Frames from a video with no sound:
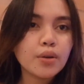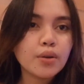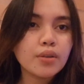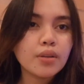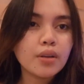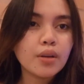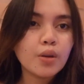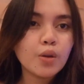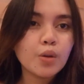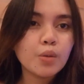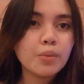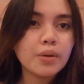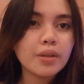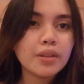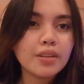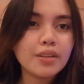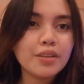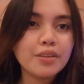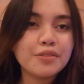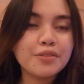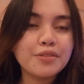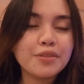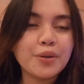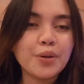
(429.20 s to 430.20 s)
So, nalobot
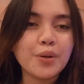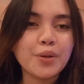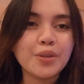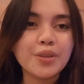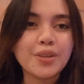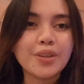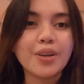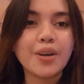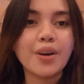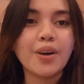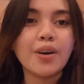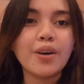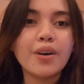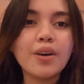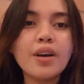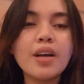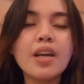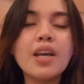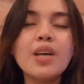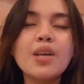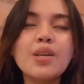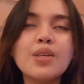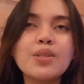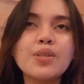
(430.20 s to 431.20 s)
yung phone ko.
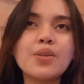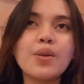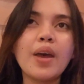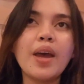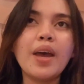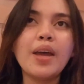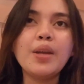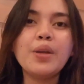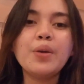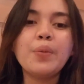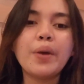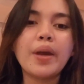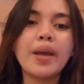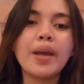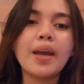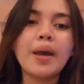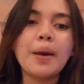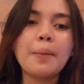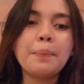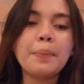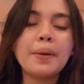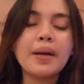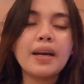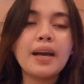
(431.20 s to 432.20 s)
So, anyway,
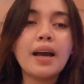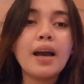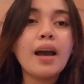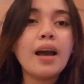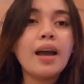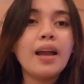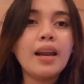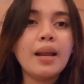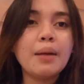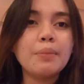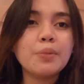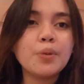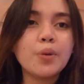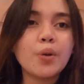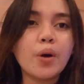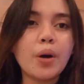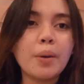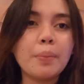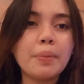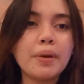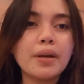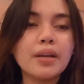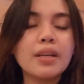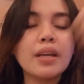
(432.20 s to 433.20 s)
ang pagkakalam ko
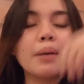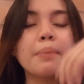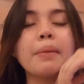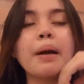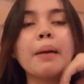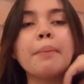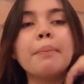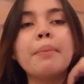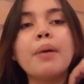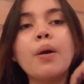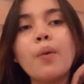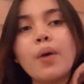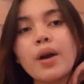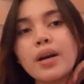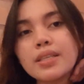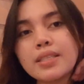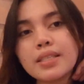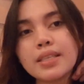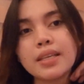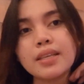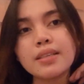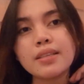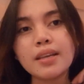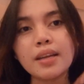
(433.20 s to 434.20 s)
kapag
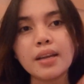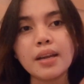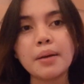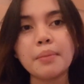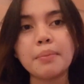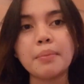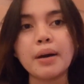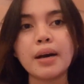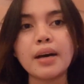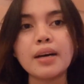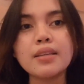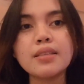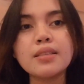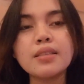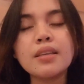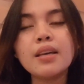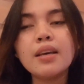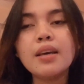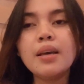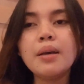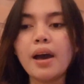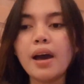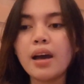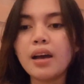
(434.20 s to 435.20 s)
nagpapawax ka sa labas,
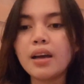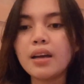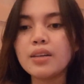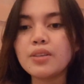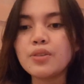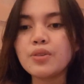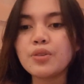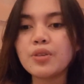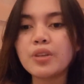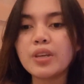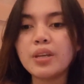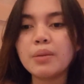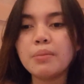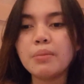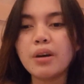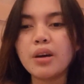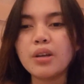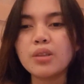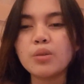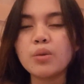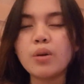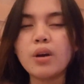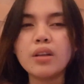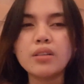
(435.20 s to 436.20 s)
makakagastos ka ng
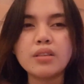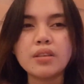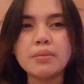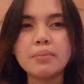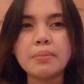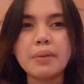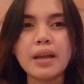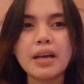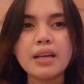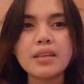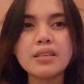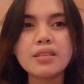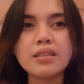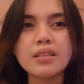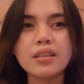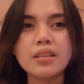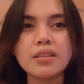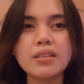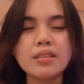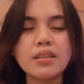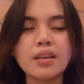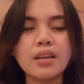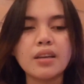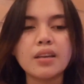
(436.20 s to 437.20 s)
mga 200 plus
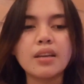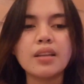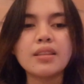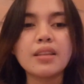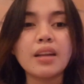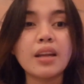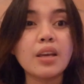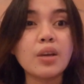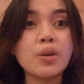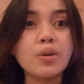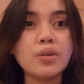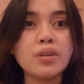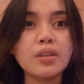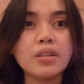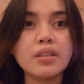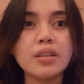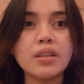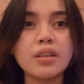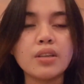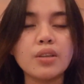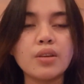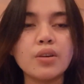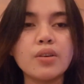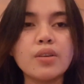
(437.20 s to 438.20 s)
kasi na-try ko na
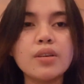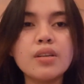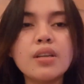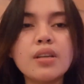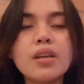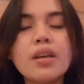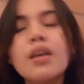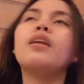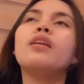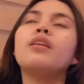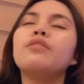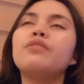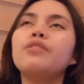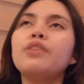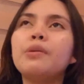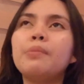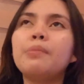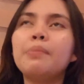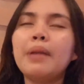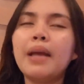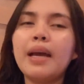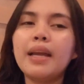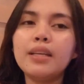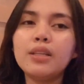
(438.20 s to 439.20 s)
din yon. And if
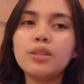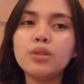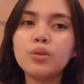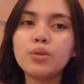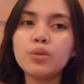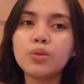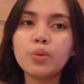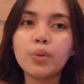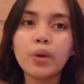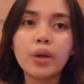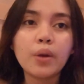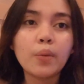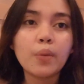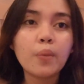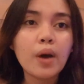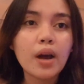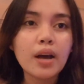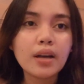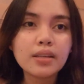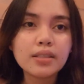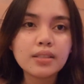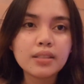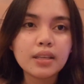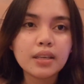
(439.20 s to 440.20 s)
you're planning to do a
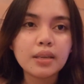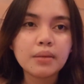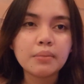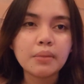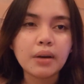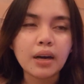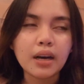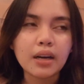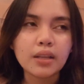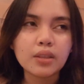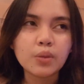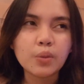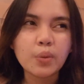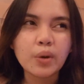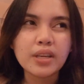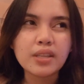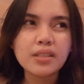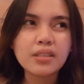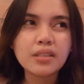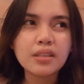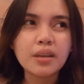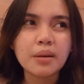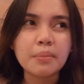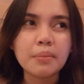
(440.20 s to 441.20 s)
waxing mga
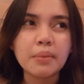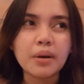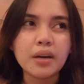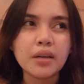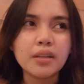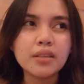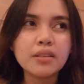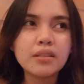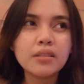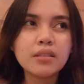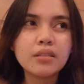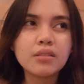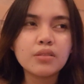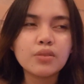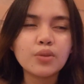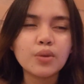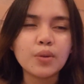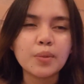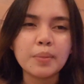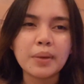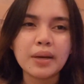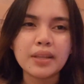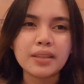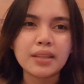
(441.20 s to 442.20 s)
twice a month,
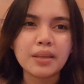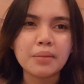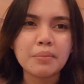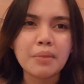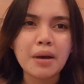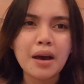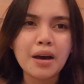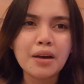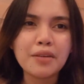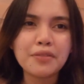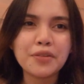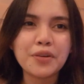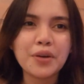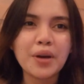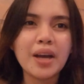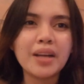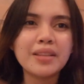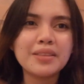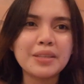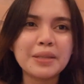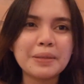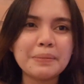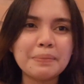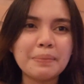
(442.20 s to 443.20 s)
so matik, makaka
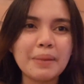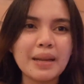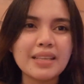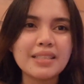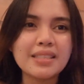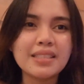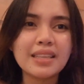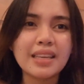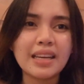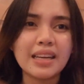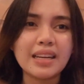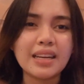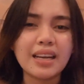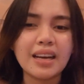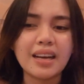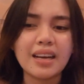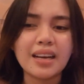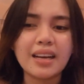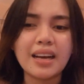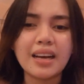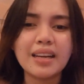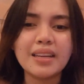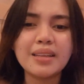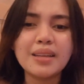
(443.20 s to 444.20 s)
400 plus ka na
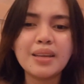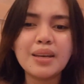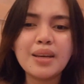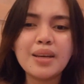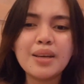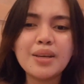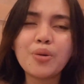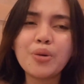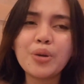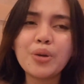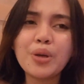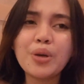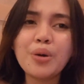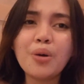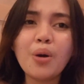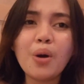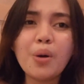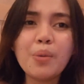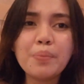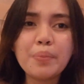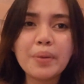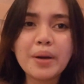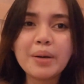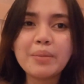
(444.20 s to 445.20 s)
agad. So, kung
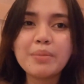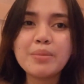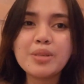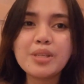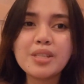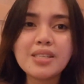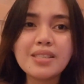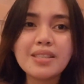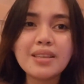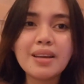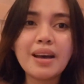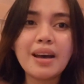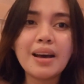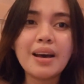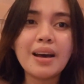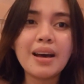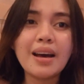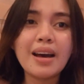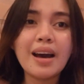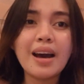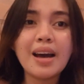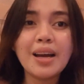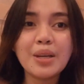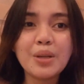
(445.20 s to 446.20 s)
i-compare mo siya sa
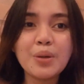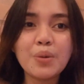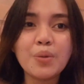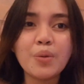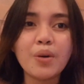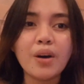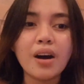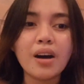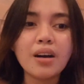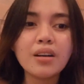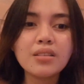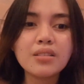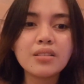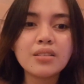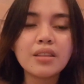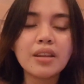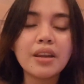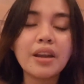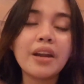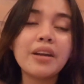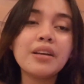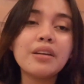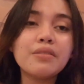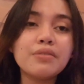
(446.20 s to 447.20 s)
honey wax,
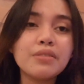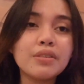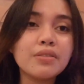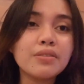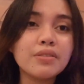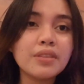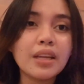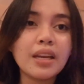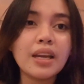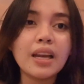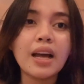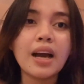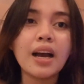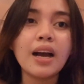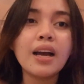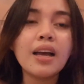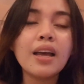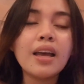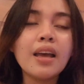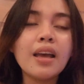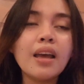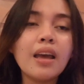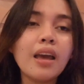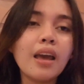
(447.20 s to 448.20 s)
350 lang,
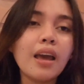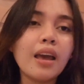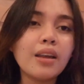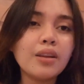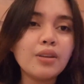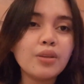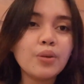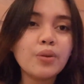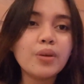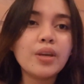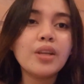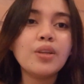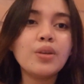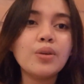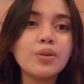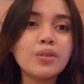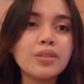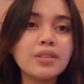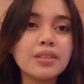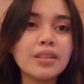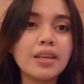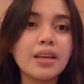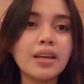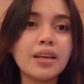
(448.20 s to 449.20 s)
and you can
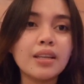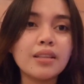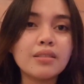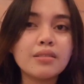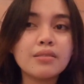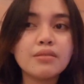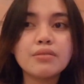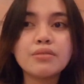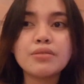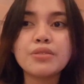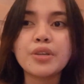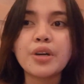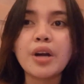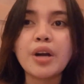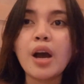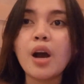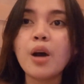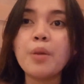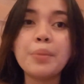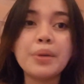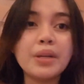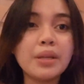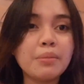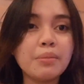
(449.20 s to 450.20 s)
use it for
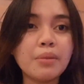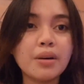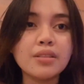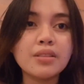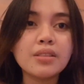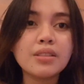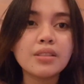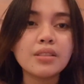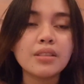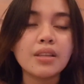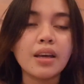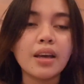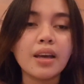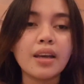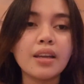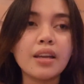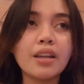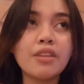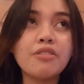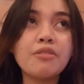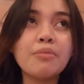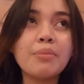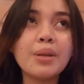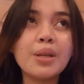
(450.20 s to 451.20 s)
how many months na.
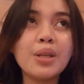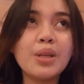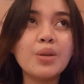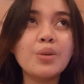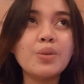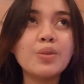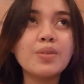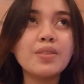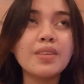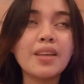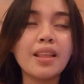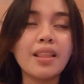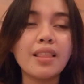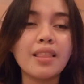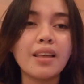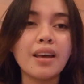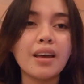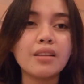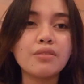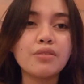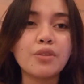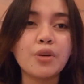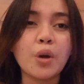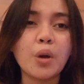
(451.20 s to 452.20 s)
And I've been using
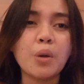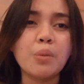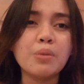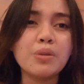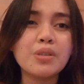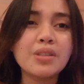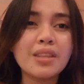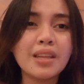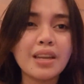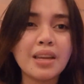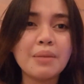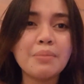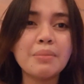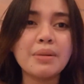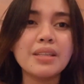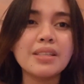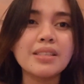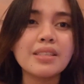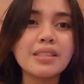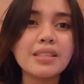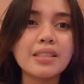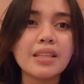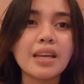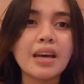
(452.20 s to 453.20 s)
that for almost 3
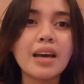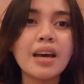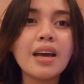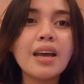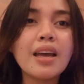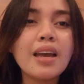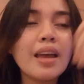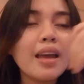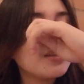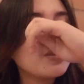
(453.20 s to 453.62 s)
months na.